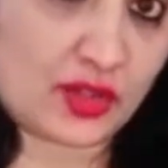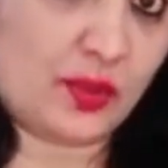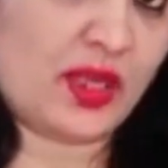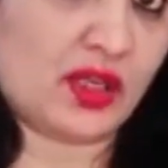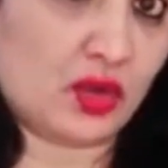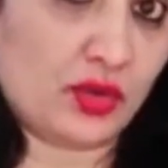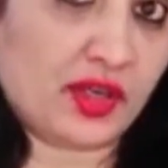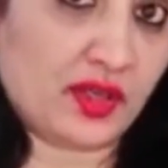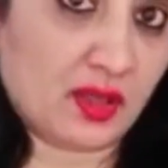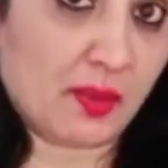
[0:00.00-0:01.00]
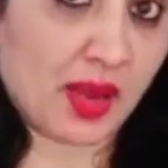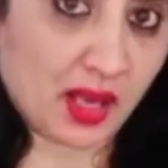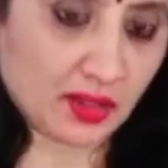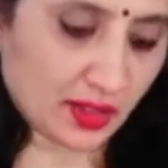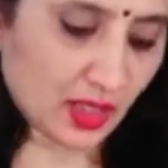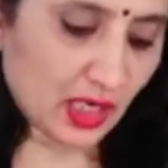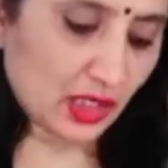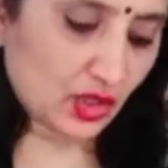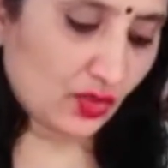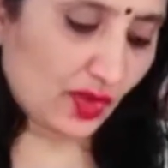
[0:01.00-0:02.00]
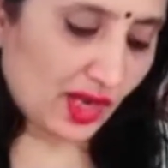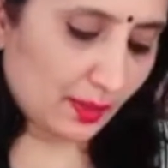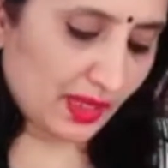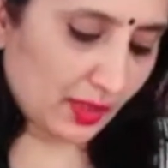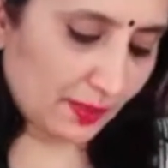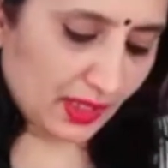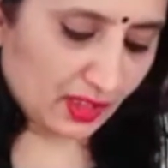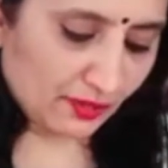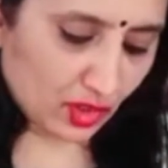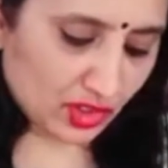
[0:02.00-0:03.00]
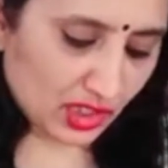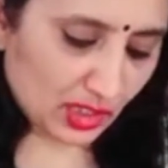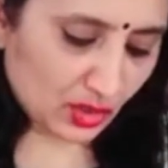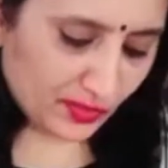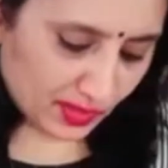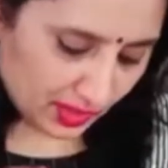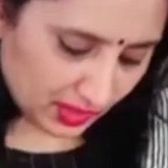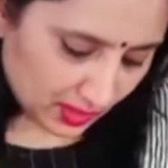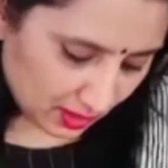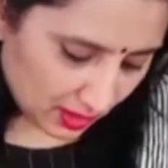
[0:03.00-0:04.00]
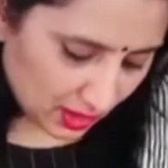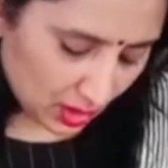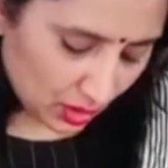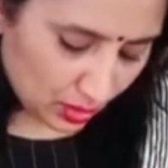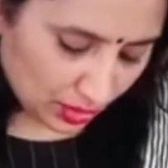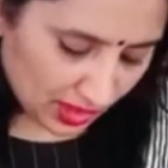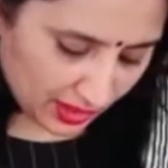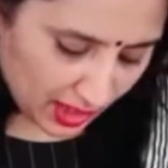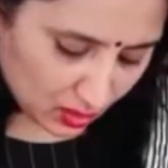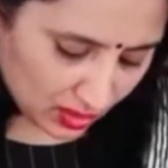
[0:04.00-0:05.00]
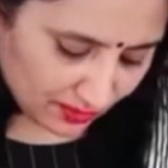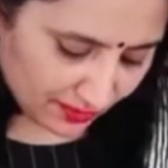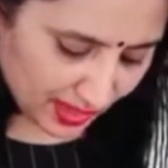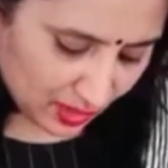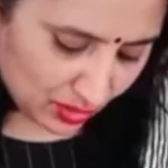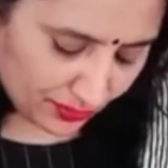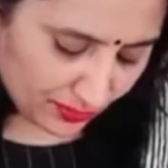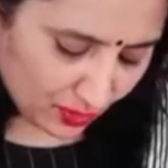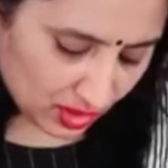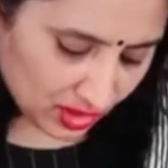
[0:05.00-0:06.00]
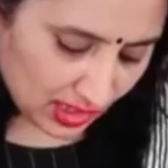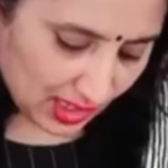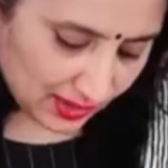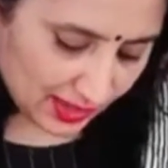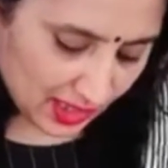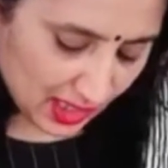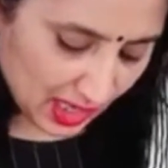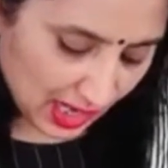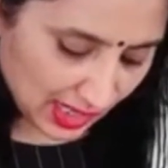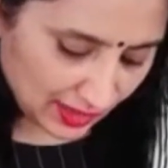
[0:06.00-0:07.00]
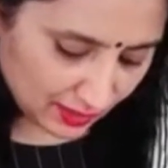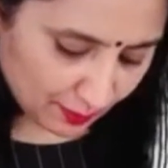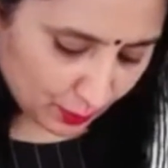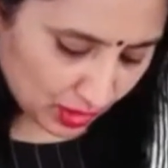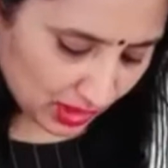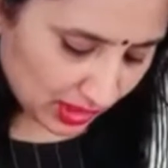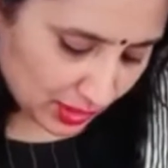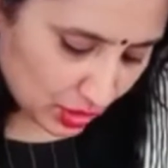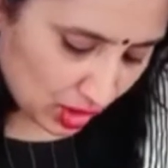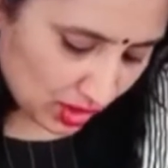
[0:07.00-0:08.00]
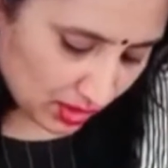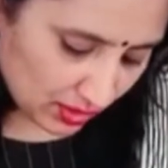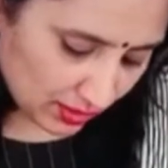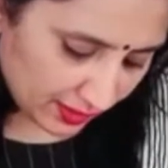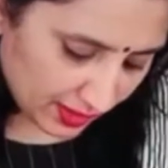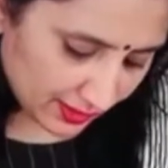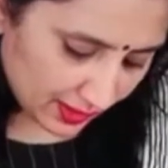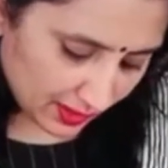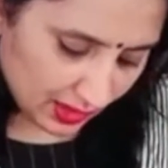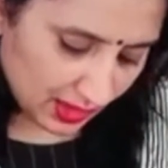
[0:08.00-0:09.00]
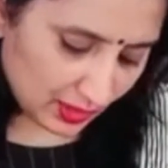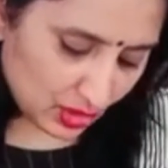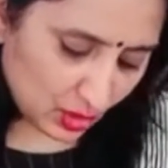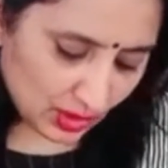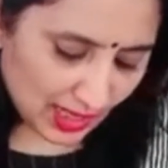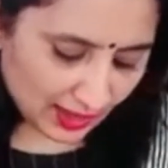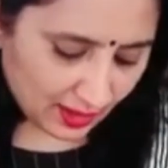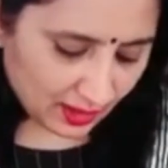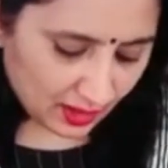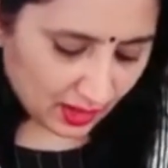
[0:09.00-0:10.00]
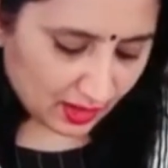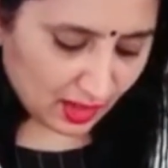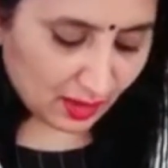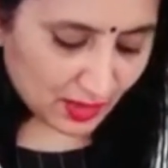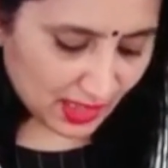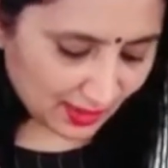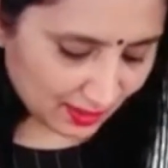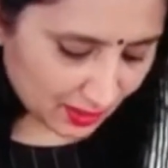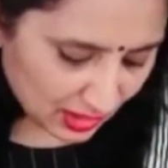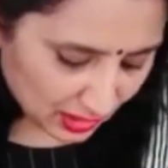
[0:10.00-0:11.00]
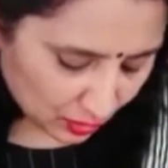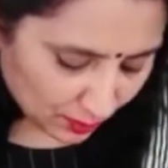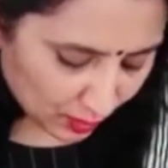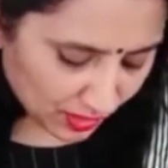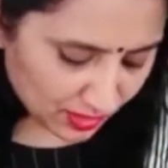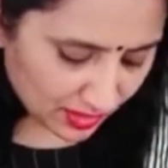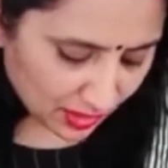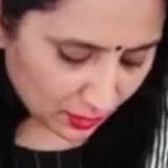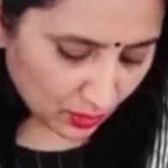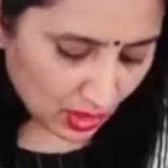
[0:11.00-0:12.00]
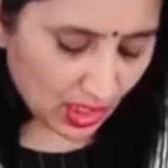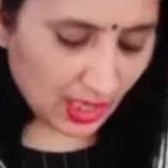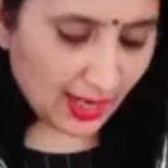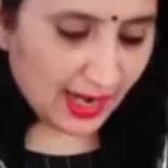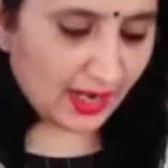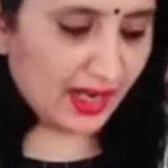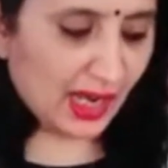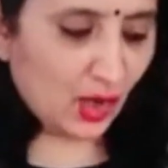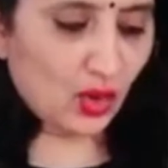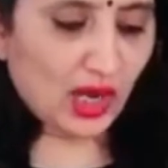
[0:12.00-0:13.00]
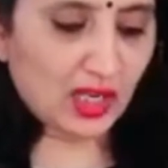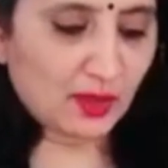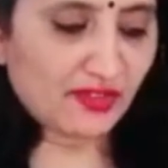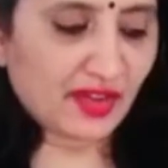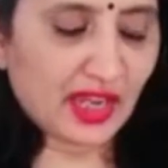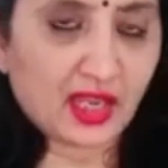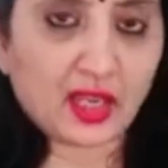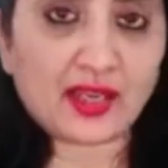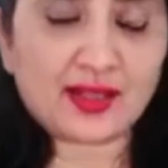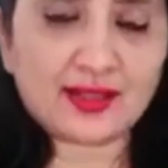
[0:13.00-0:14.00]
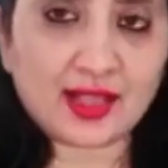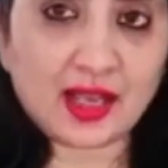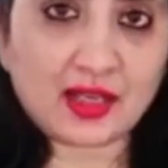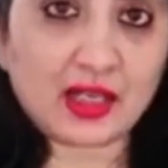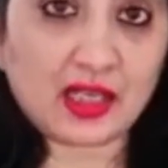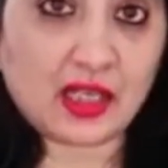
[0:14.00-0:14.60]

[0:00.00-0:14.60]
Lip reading: be included in the mass. So I will be keeping the watch glass over here, noting down the weight of the watch glass and putting it on reset, so that it comes as 0.0. And now I will be weighing exactly